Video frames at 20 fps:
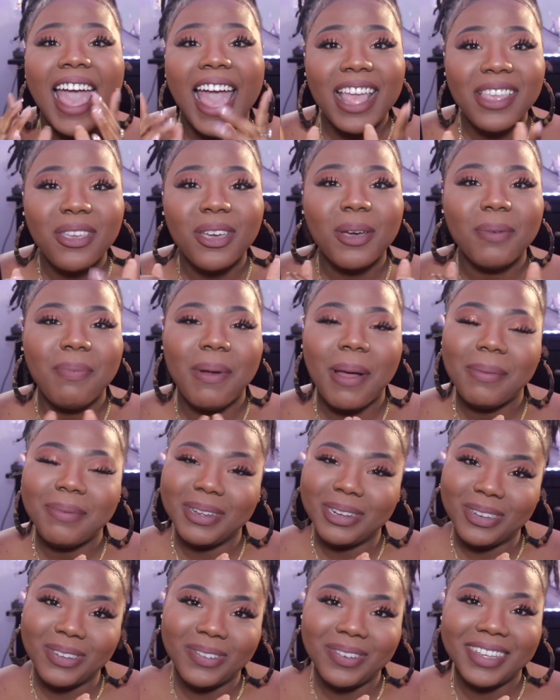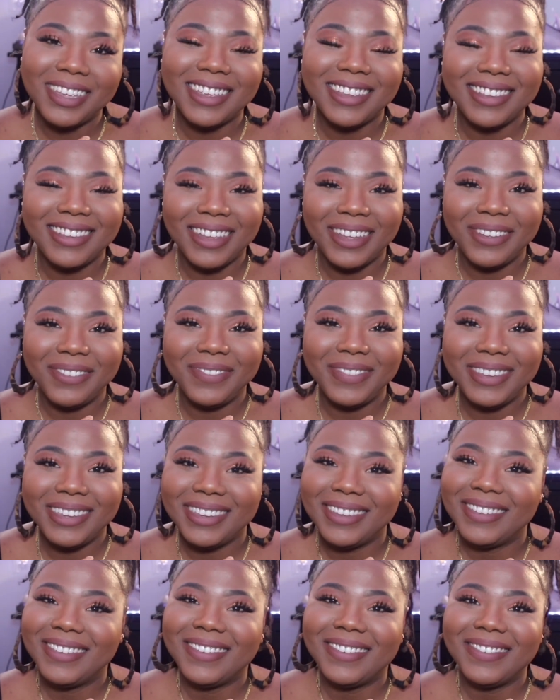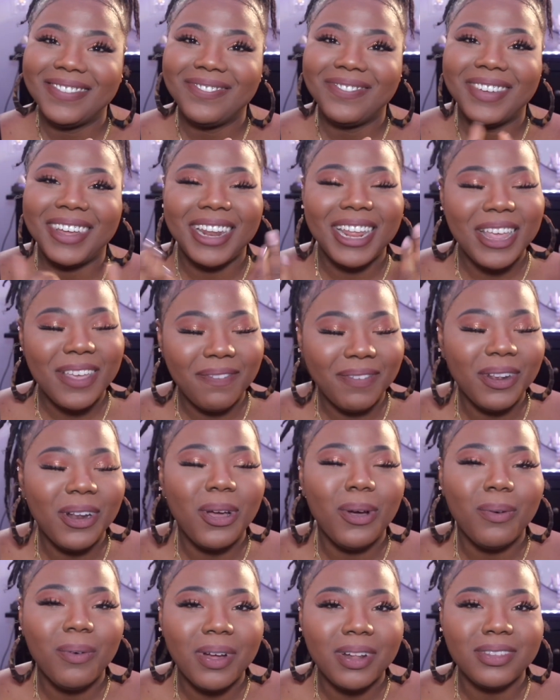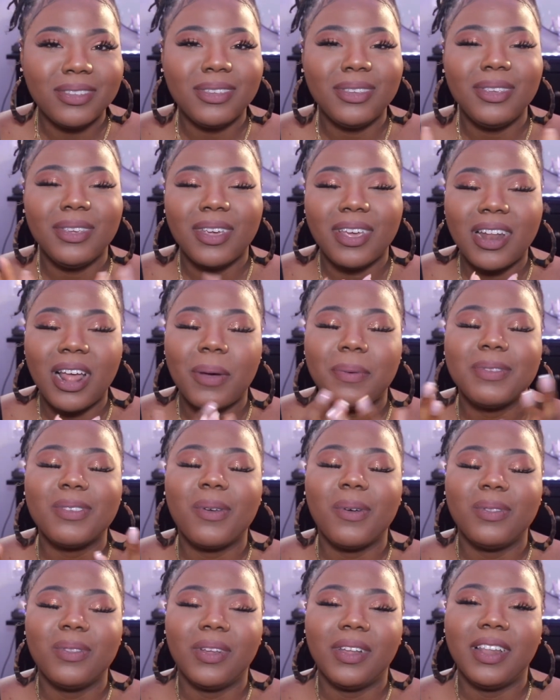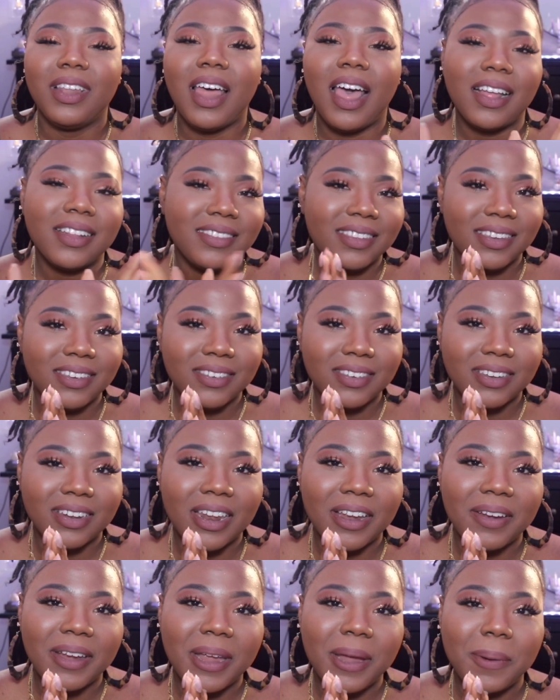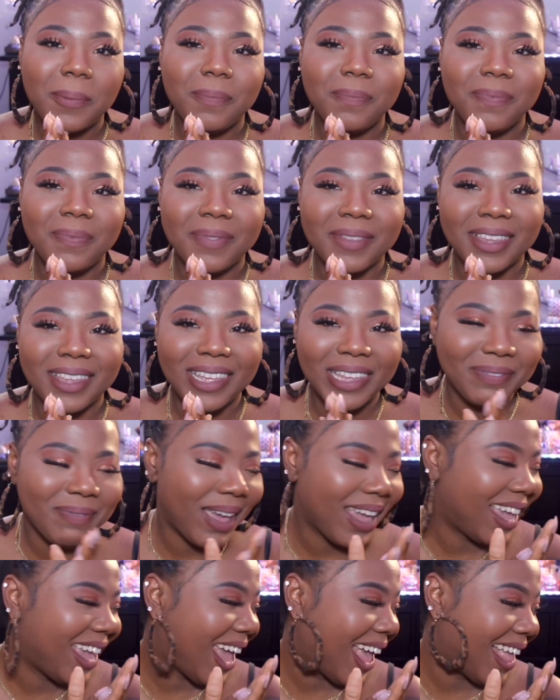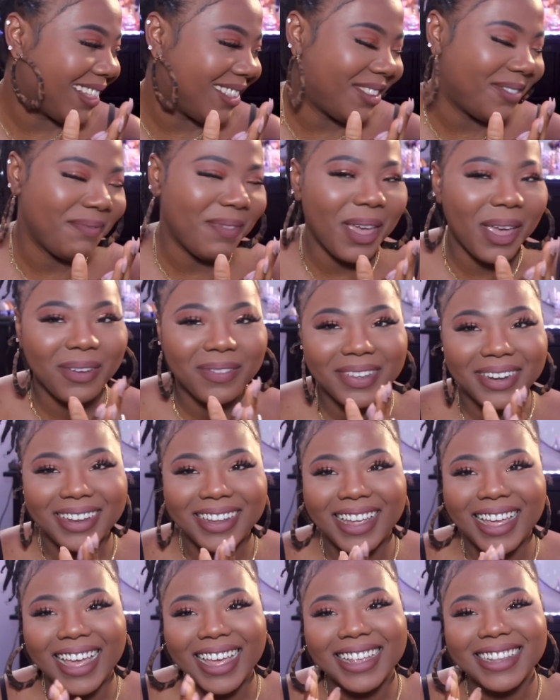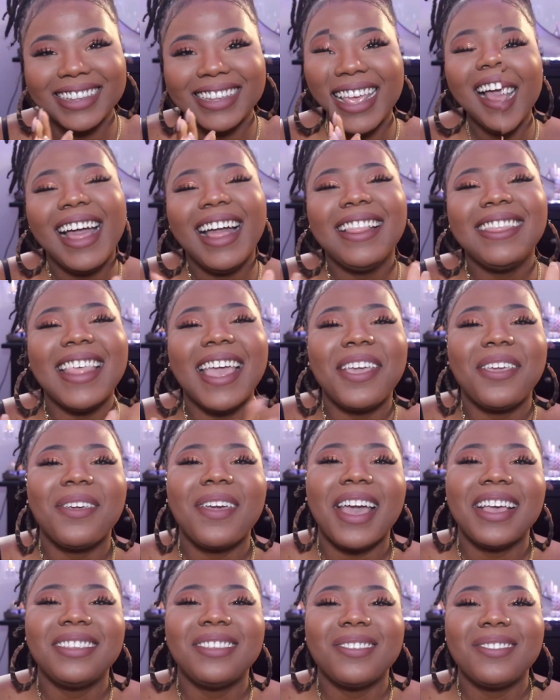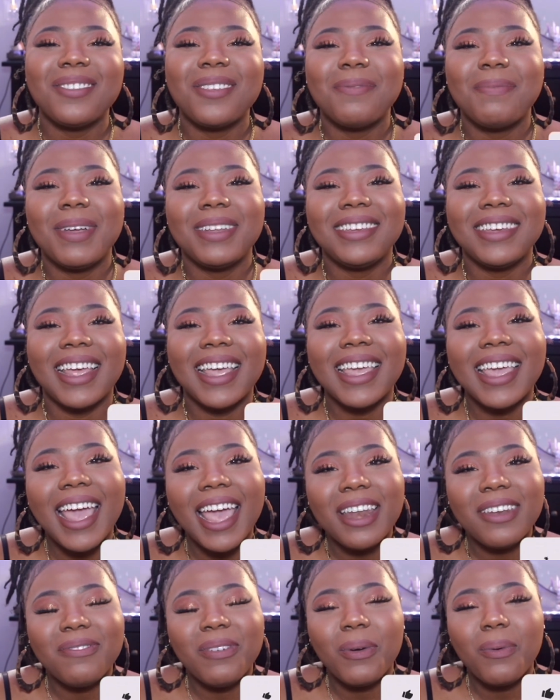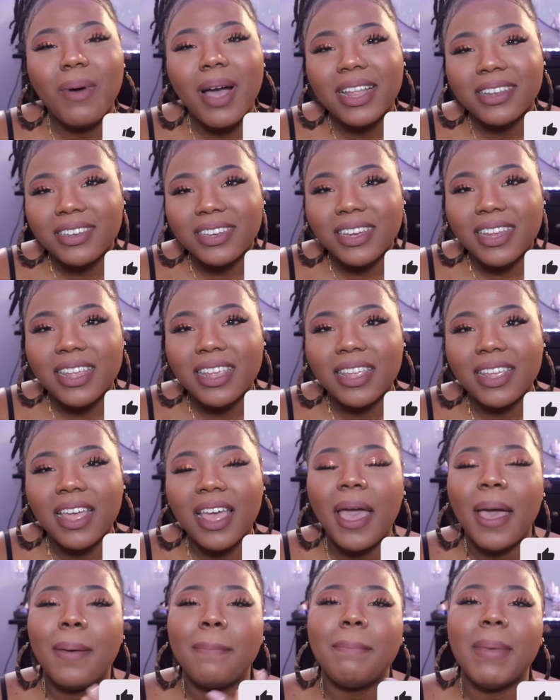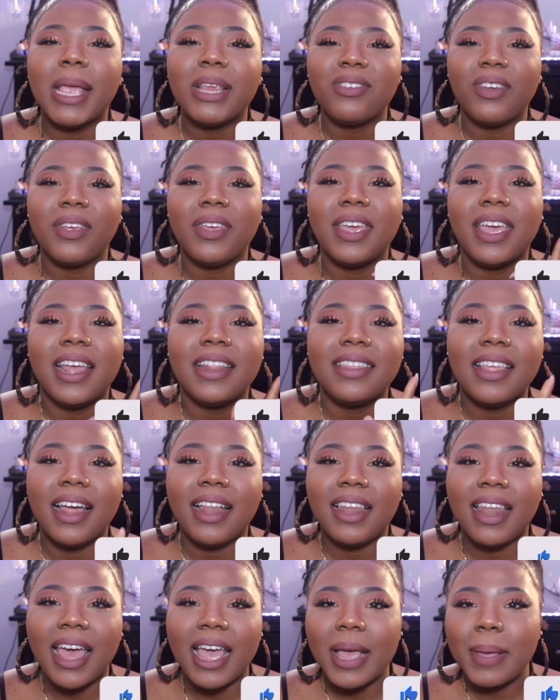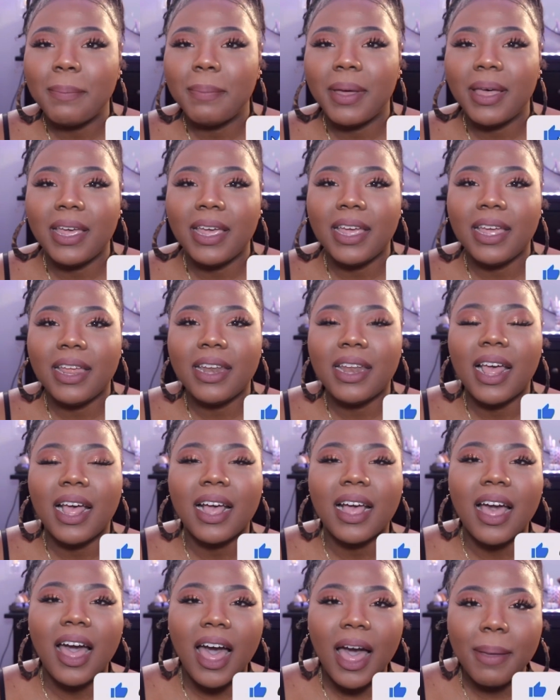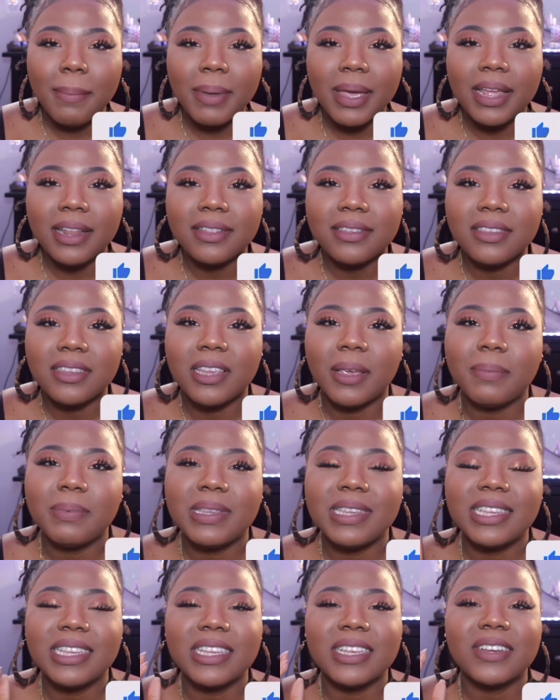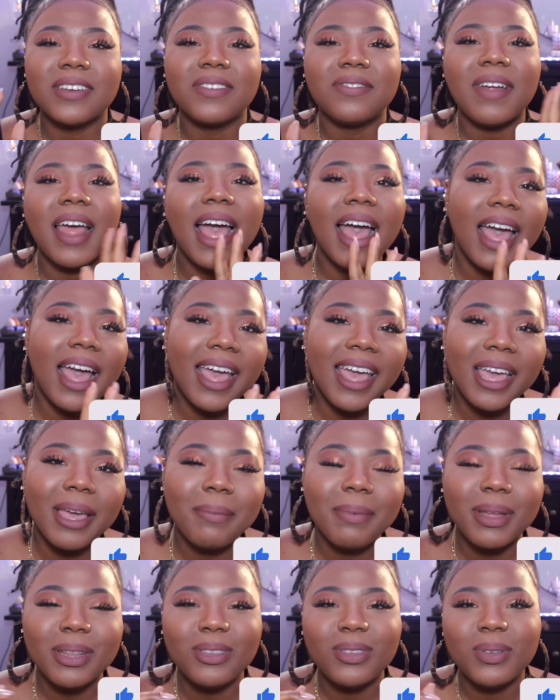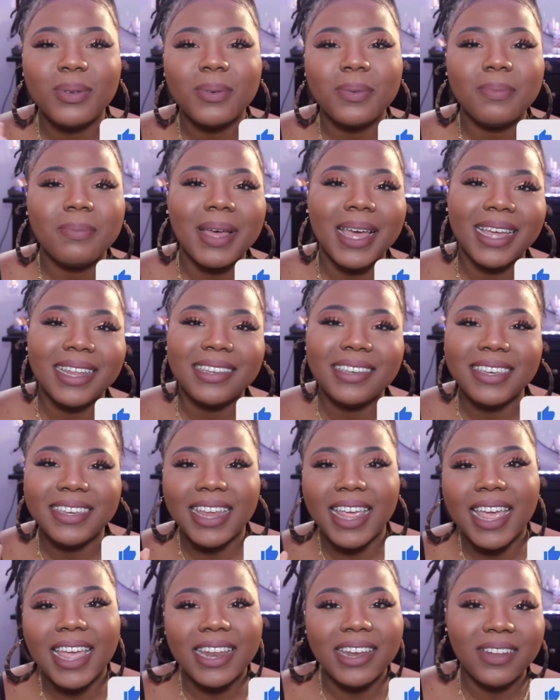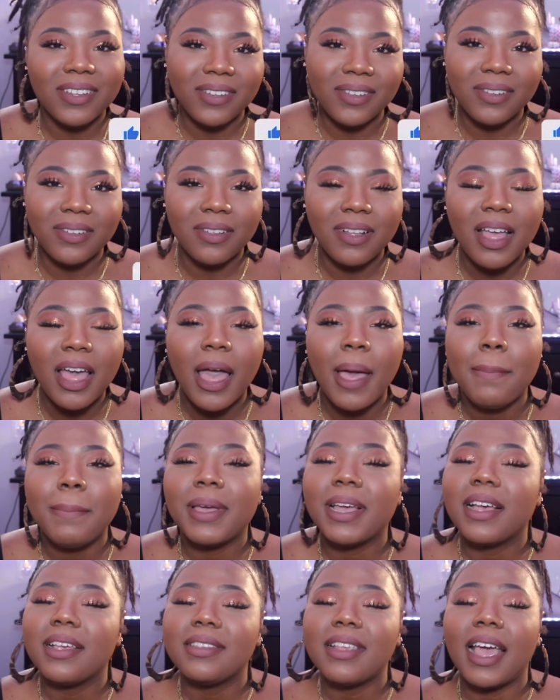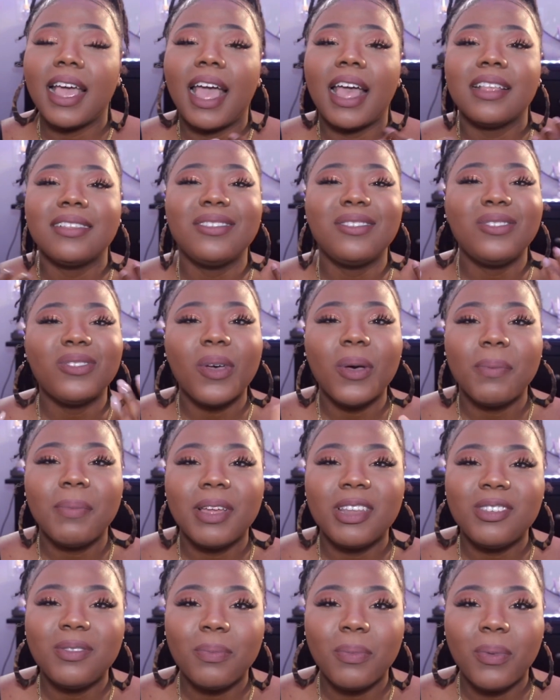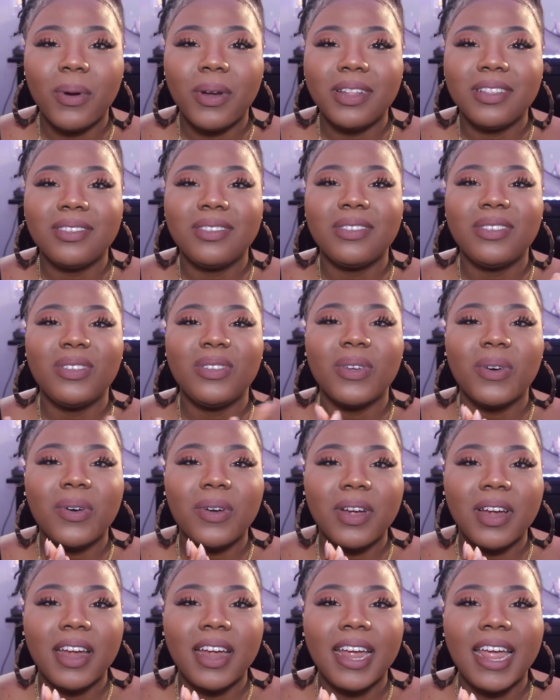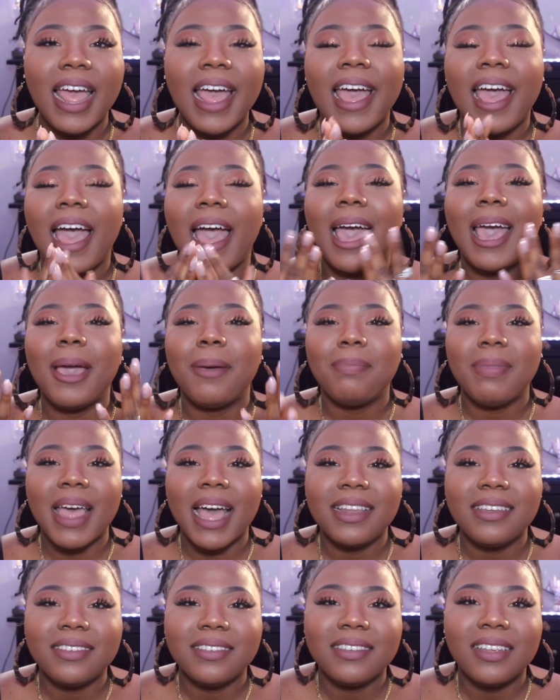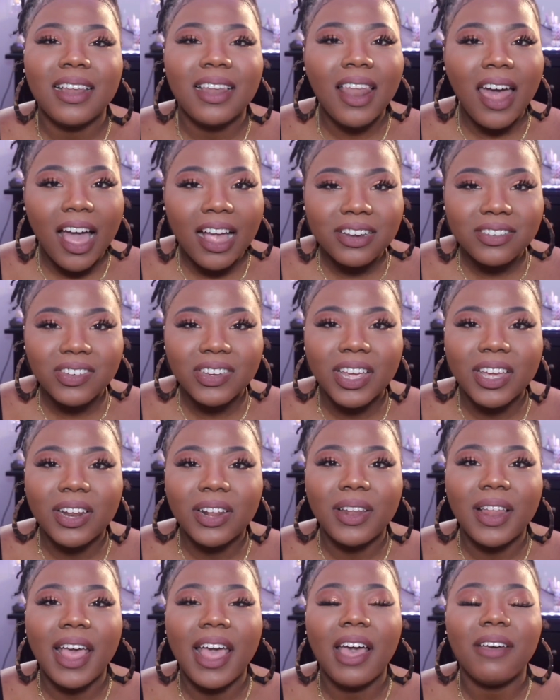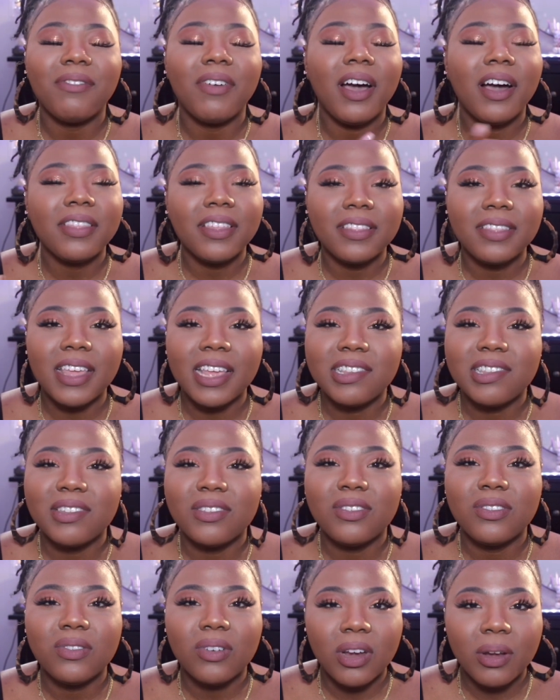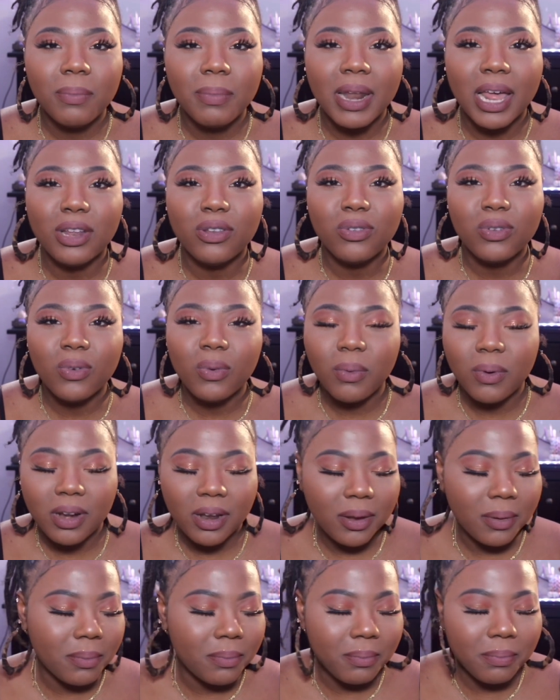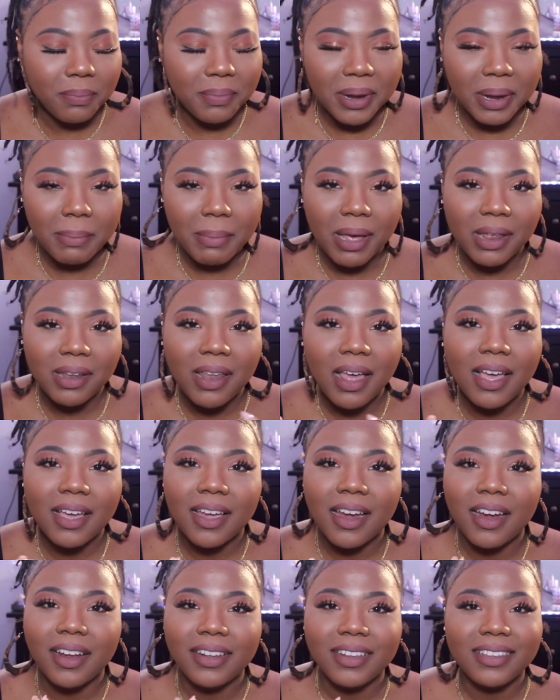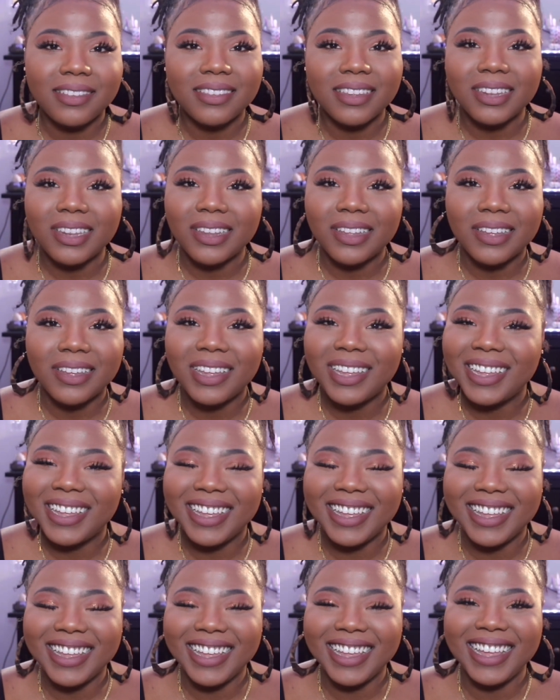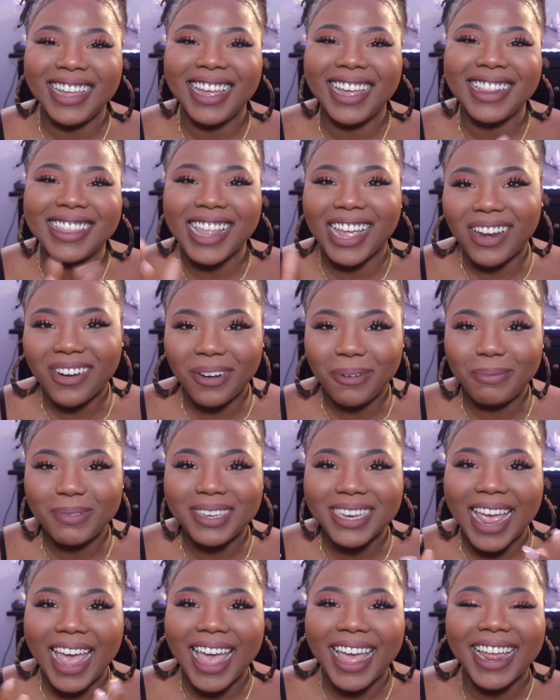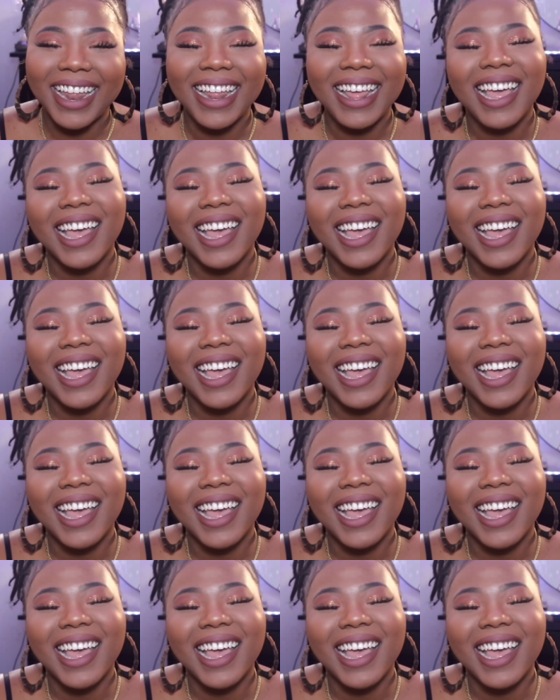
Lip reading: And you could probably do it yourself too, but if you don't want to, you can always go to a loctician, all right? My cat's meowing, you guys. Thank you guys so much again for watching. Make sure you hit that like button, comment, subscribe to my channel, because I got so much more in store. I am not just a loc channel. I have other things in store, but I do want to bring my loc girlies in the in the group chat.